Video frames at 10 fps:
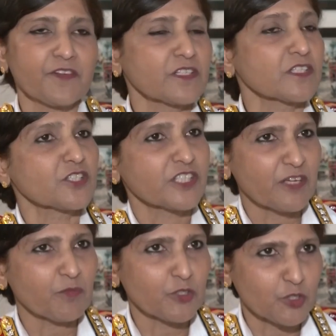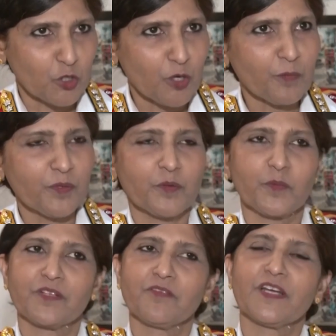It is a stable job
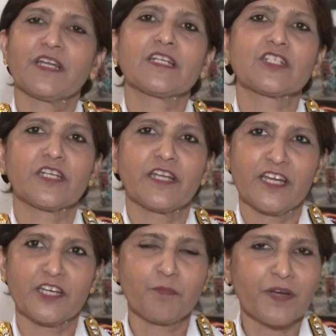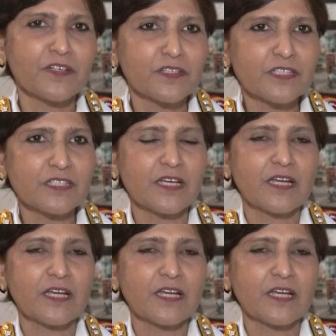with financial independence,